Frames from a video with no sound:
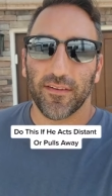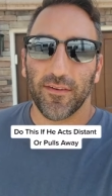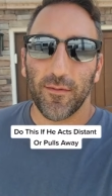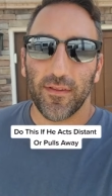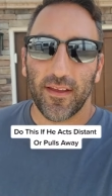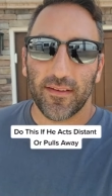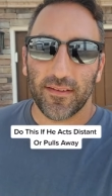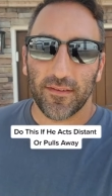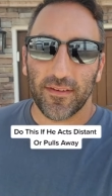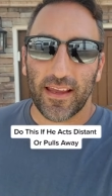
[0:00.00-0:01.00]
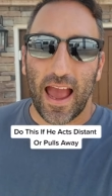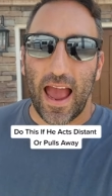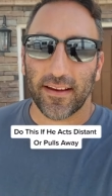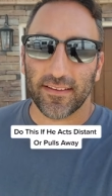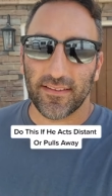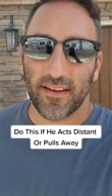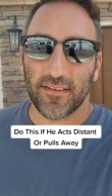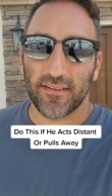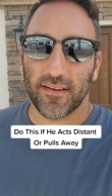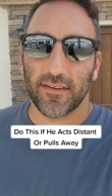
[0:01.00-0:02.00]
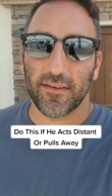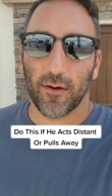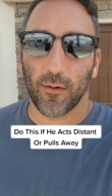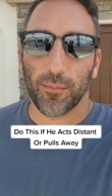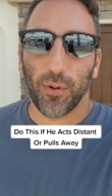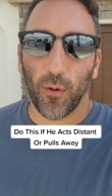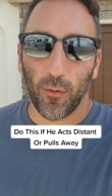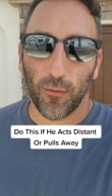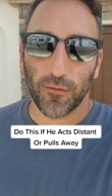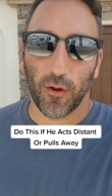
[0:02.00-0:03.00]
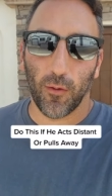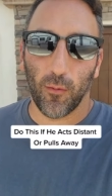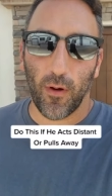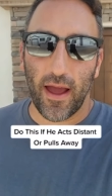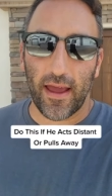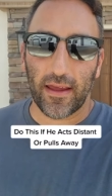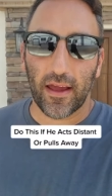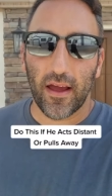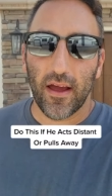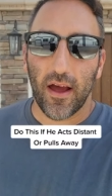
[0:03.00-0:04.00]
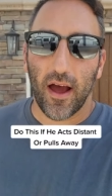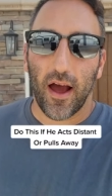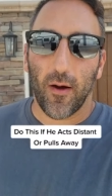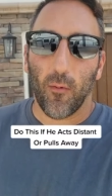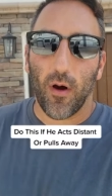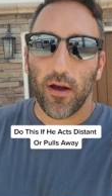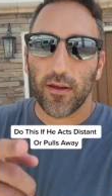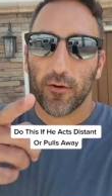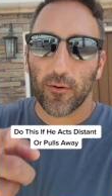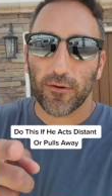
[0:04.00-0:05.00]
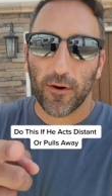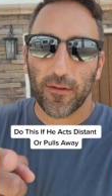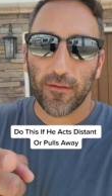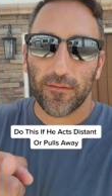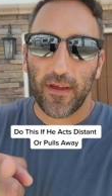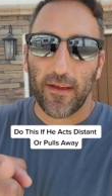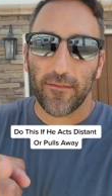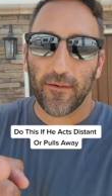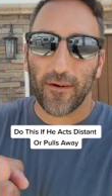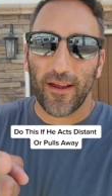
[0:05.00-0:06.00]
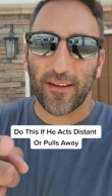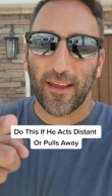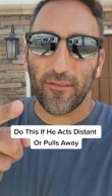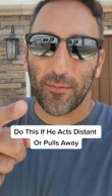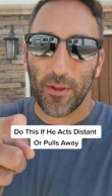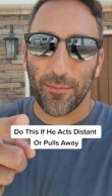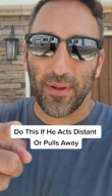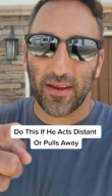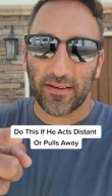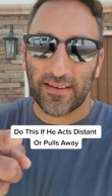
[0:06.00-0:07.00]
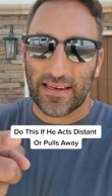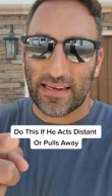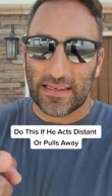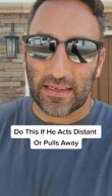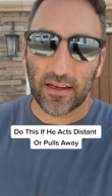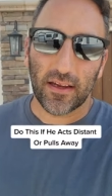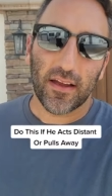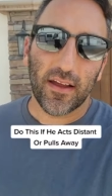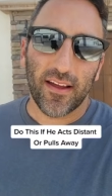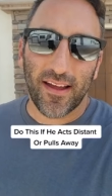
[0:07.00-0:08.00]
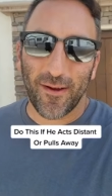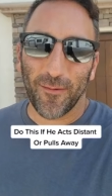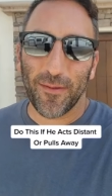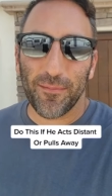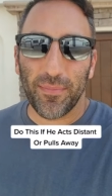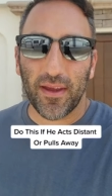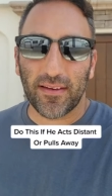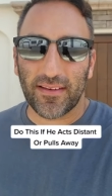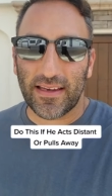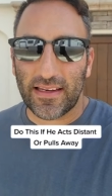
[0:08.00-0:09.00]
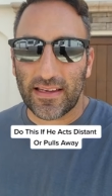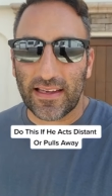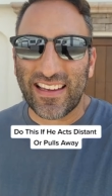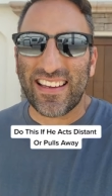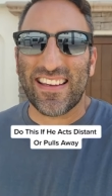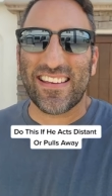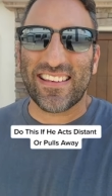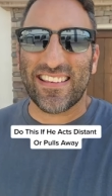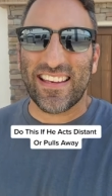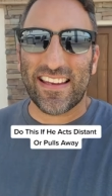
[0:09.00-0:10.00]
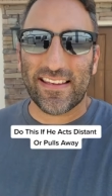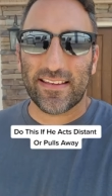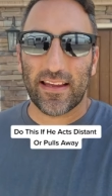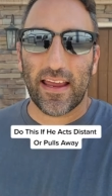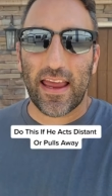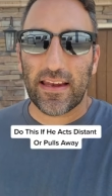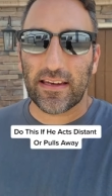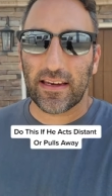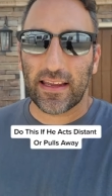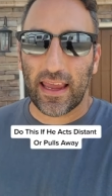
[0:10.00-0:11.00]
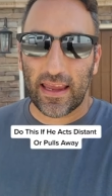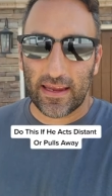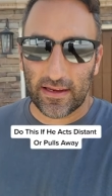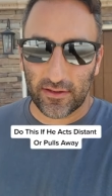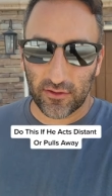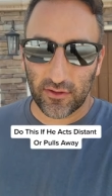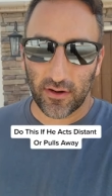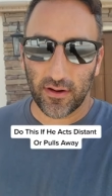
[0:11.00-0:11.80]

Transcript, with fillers: Do this if he acts distance or pulls away. I want you to return the favor and give him the big D. And what the big D is disengage.